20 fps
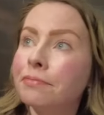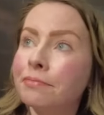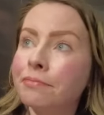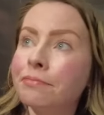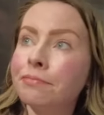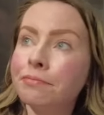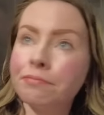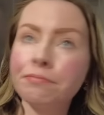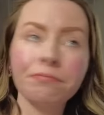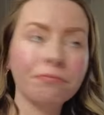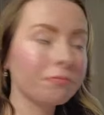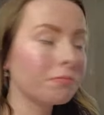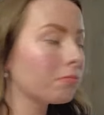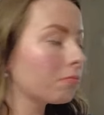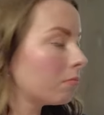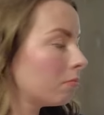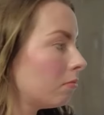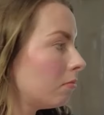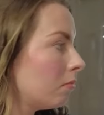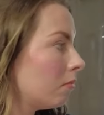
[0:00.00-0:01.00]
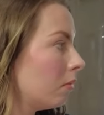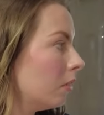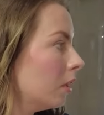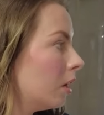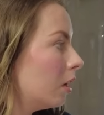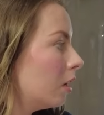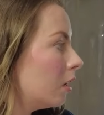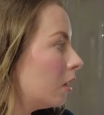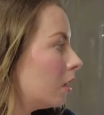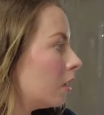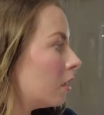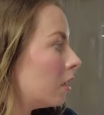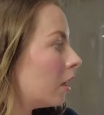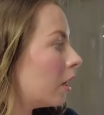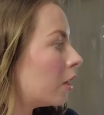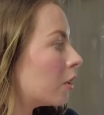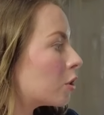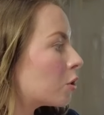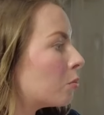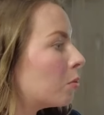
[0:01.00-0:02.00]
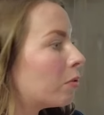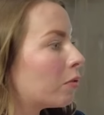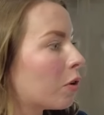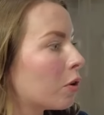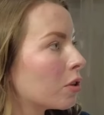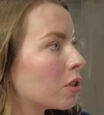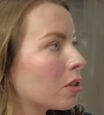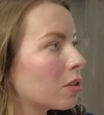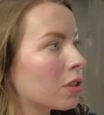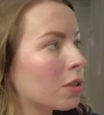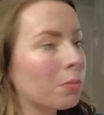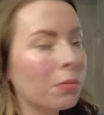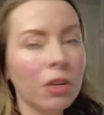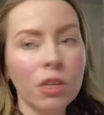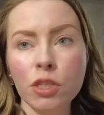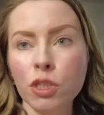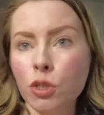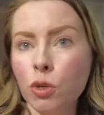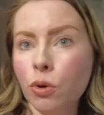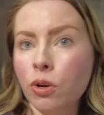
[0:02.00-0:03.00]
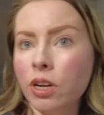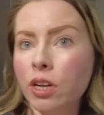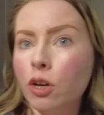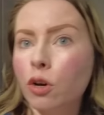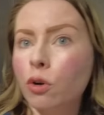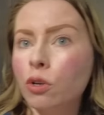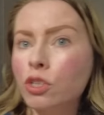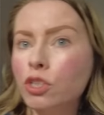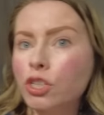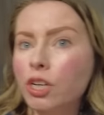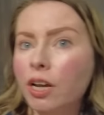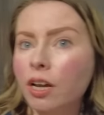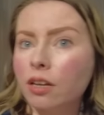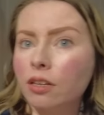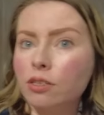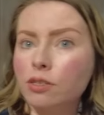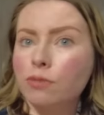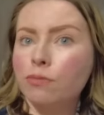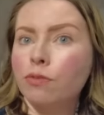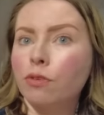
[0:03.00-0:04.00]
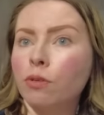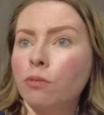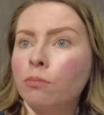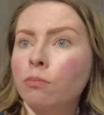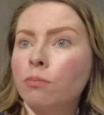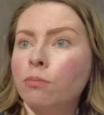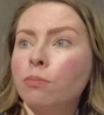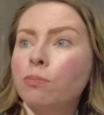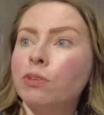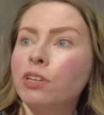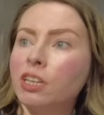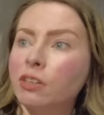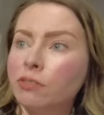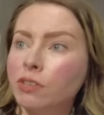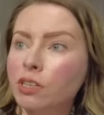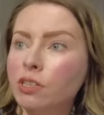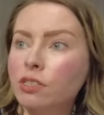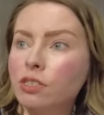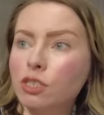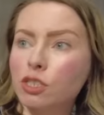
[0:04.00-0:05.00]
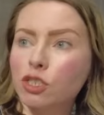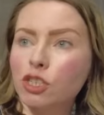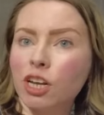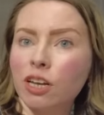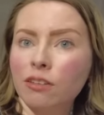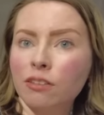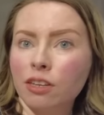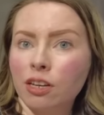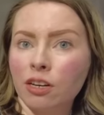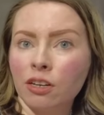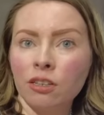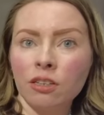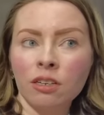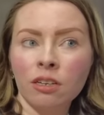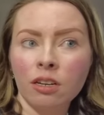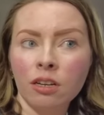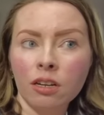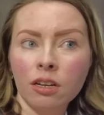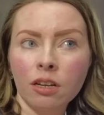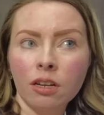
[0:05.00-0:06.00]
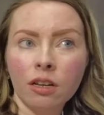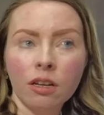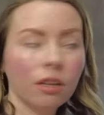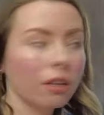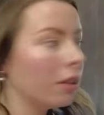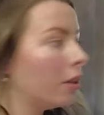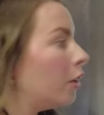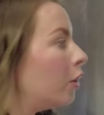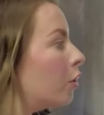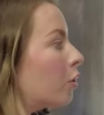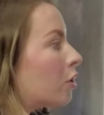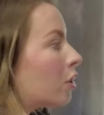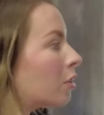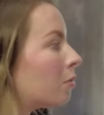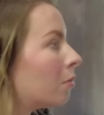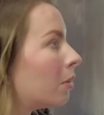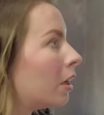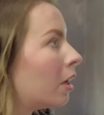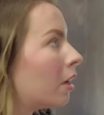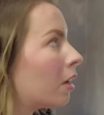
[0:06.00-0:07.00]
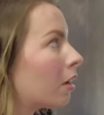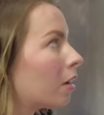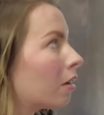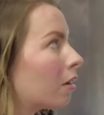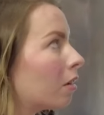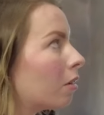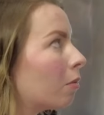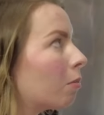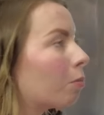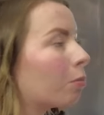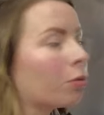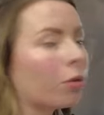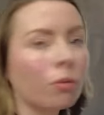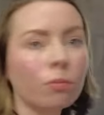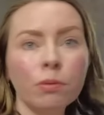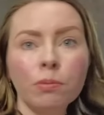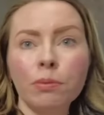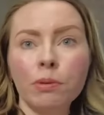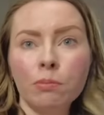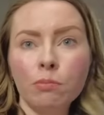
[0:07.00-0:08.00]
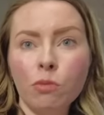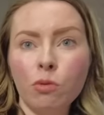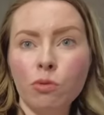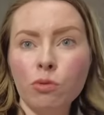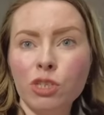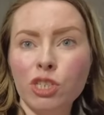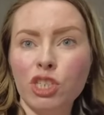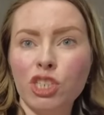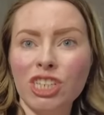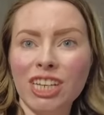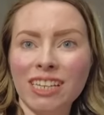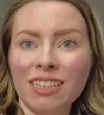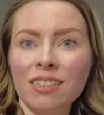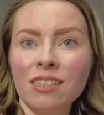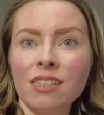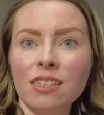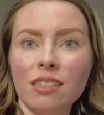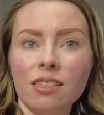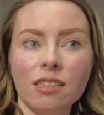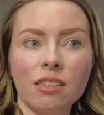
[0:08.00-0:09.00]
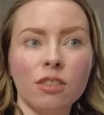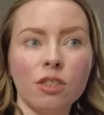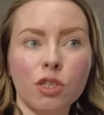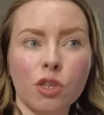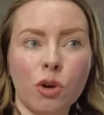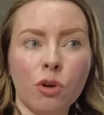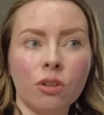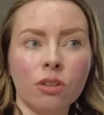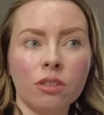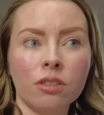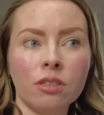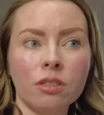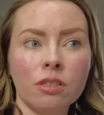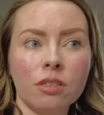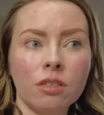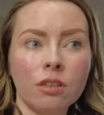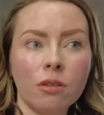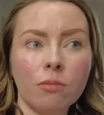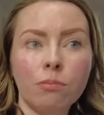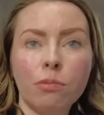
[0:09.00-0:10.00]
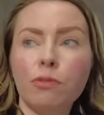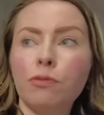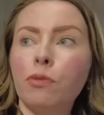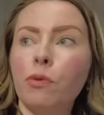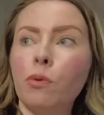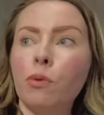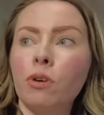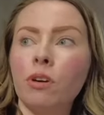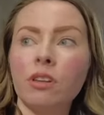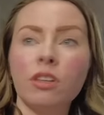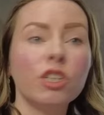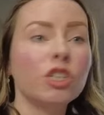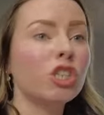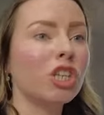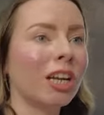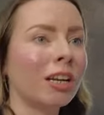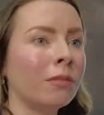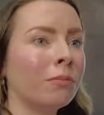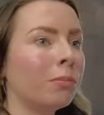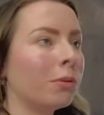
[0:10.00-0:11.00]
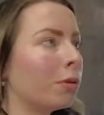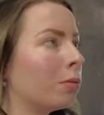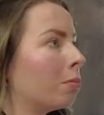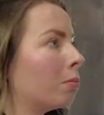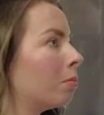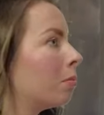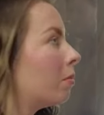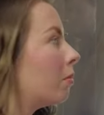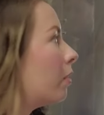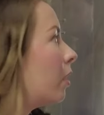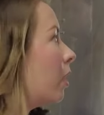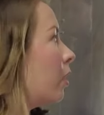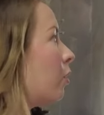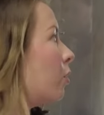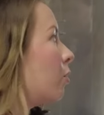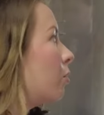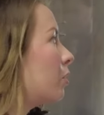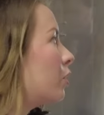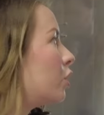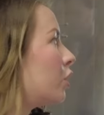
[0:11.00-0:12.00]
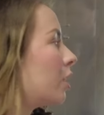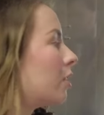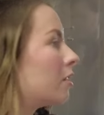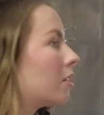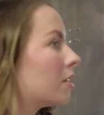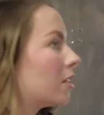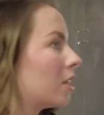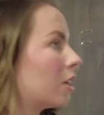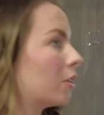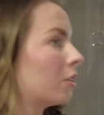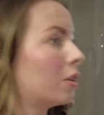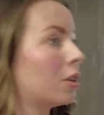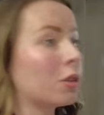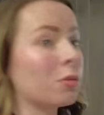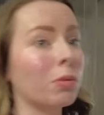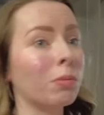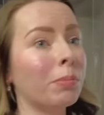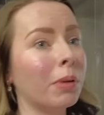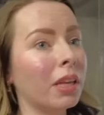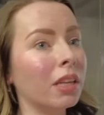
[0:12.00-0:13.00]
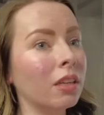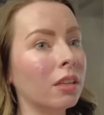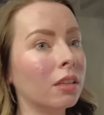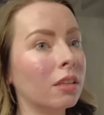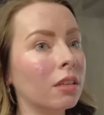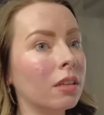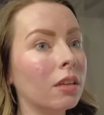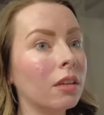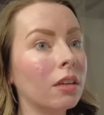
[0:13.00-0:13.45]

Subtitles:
Mm-hmm. Yeah, so we've got some historic contracts from previous Strathearn. They used to make probably most gins in Scotland before the gin boom and all the gin distilleries were built.